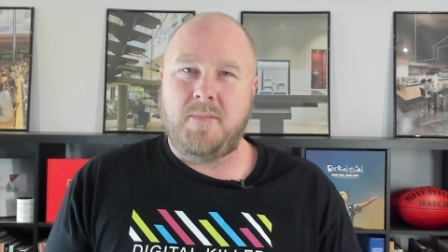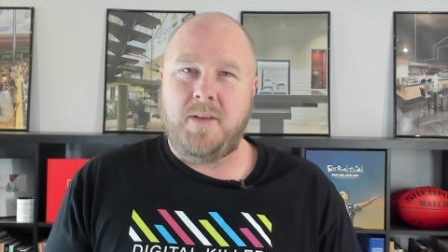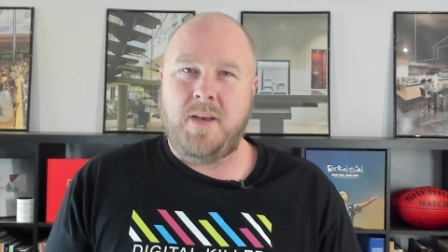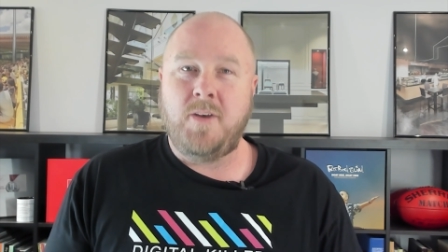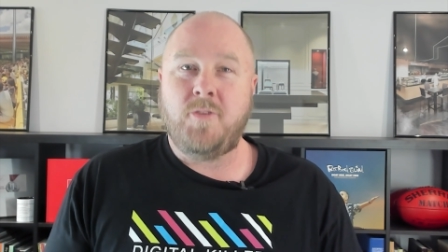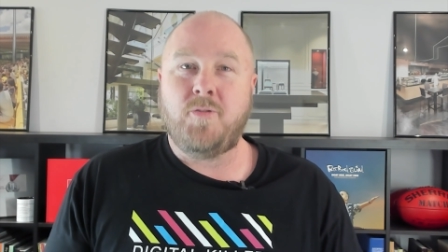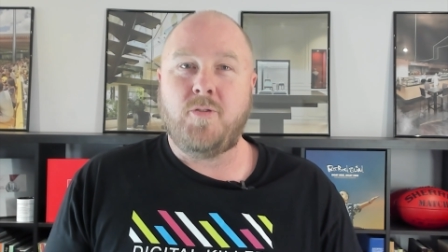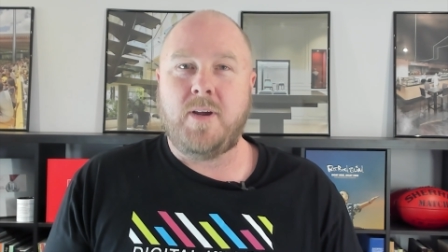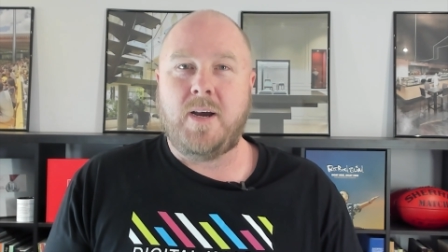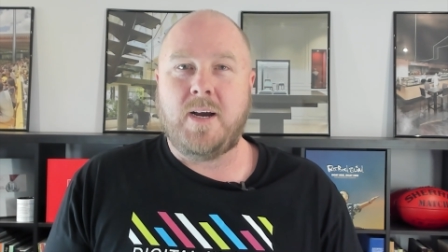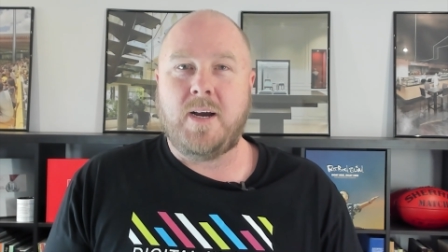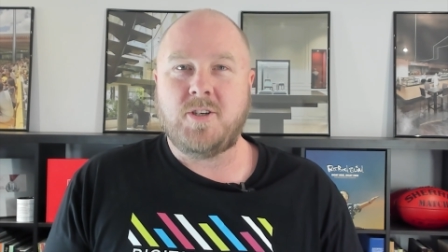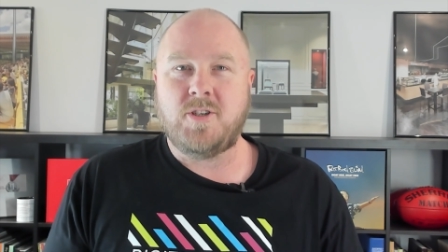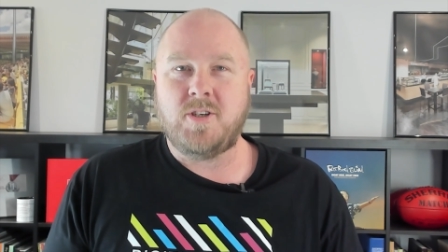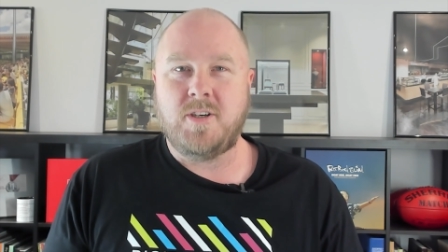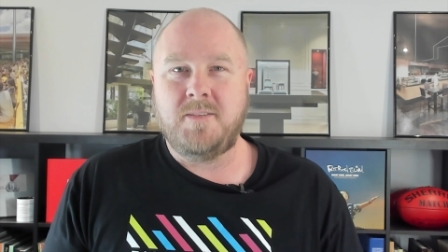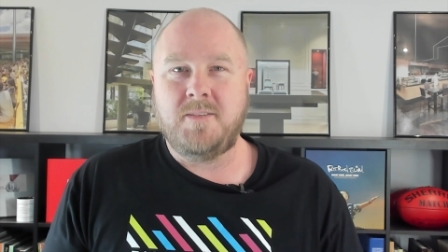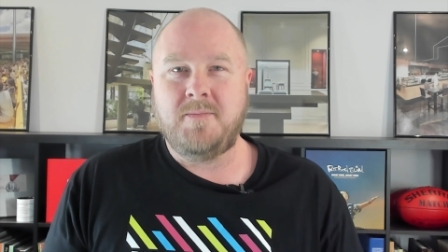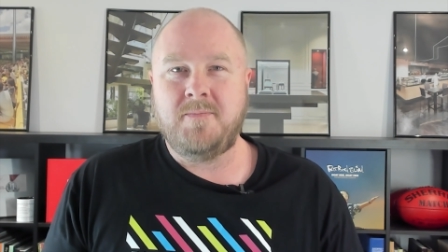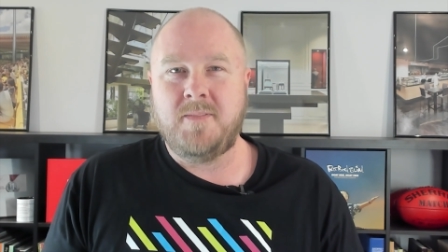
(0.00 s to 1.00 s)
The
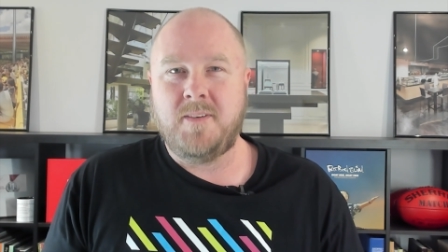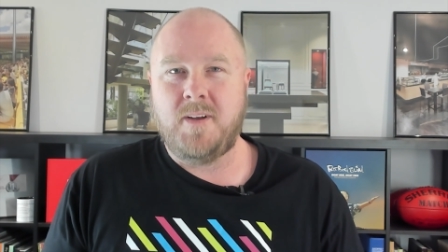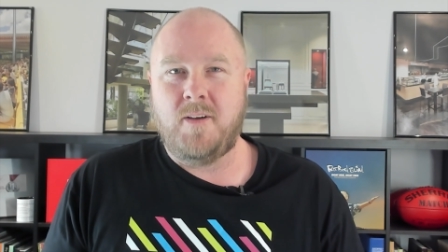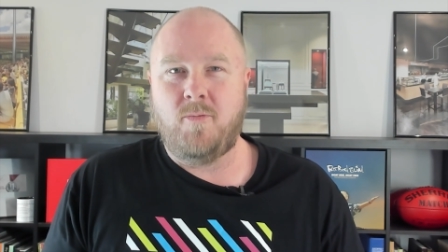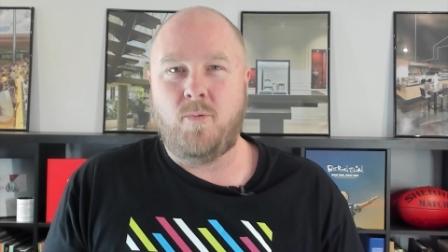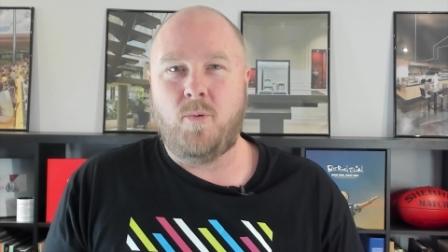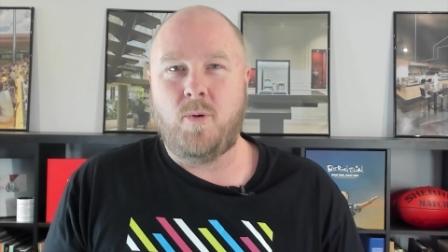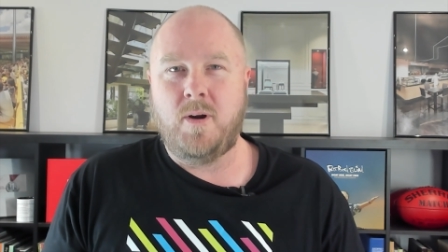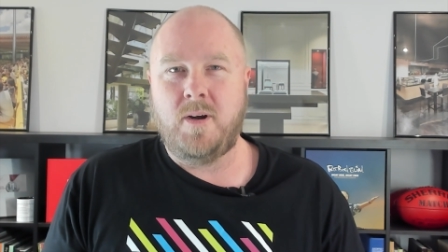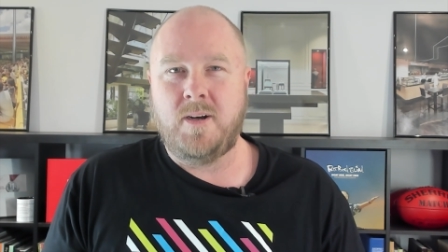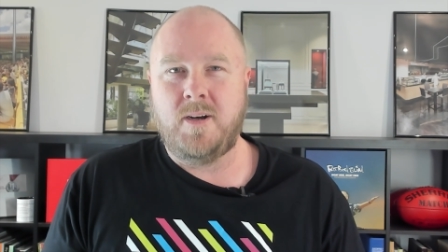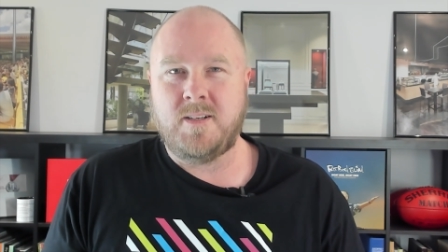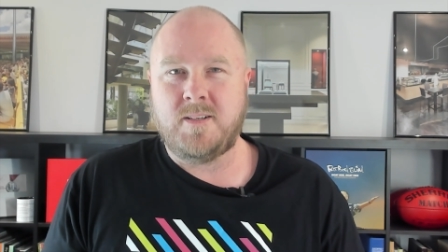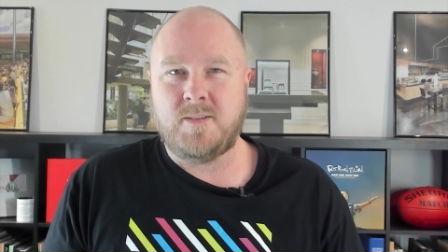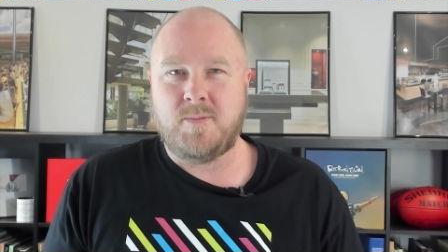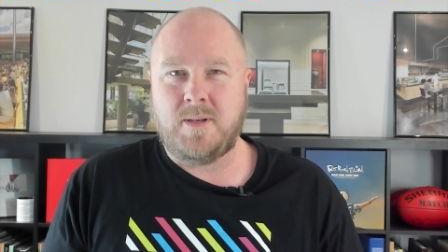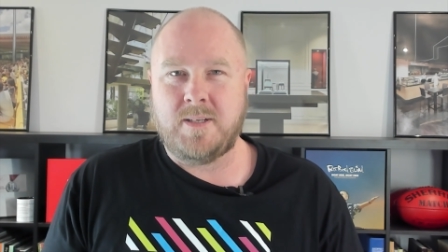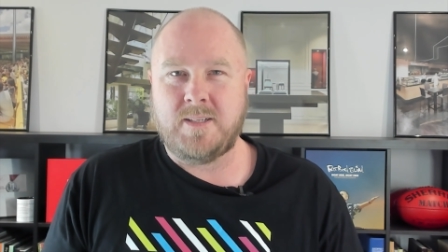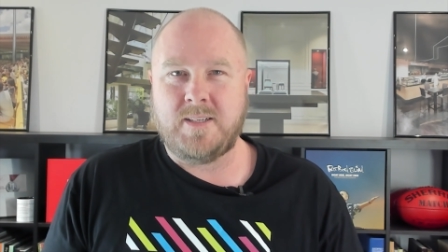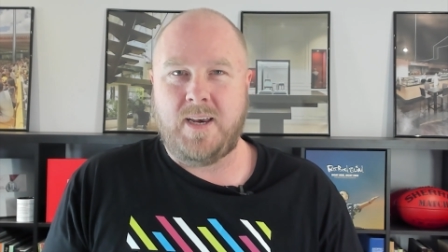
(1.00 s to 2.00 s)
introduction of
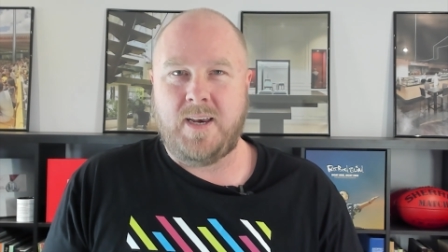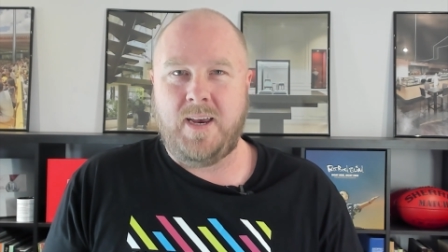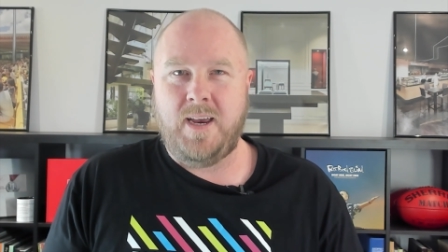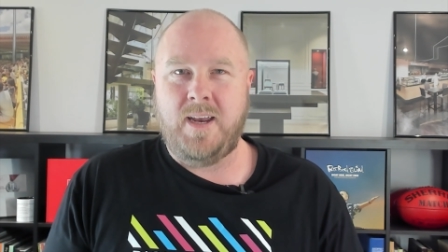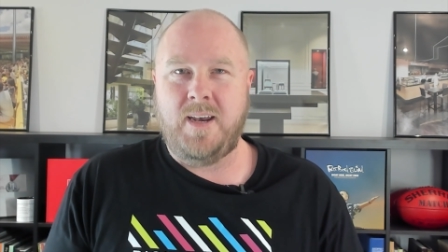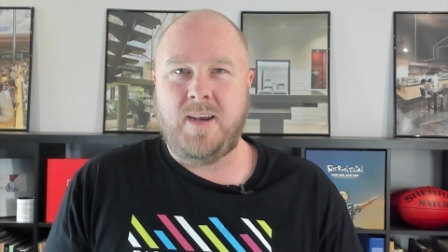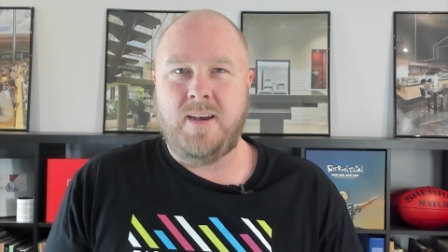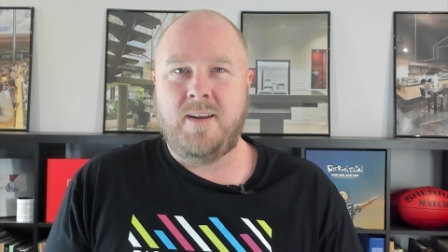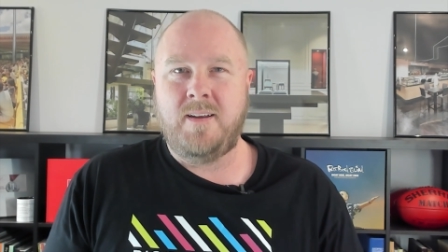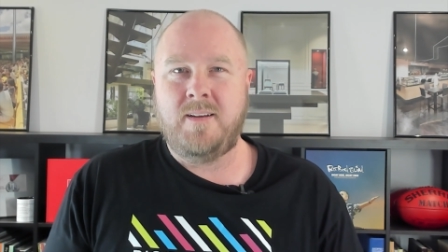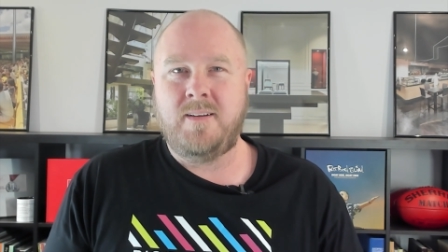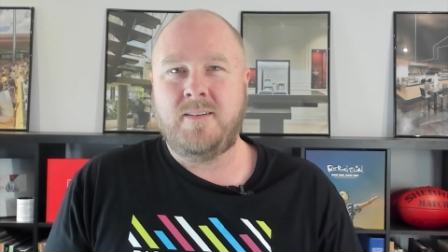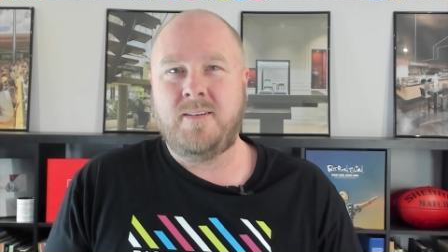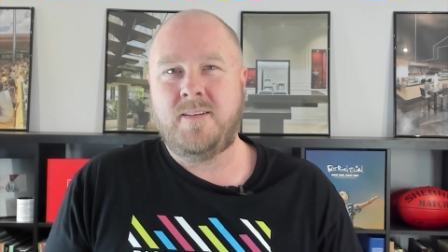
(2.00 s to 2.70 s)
words once again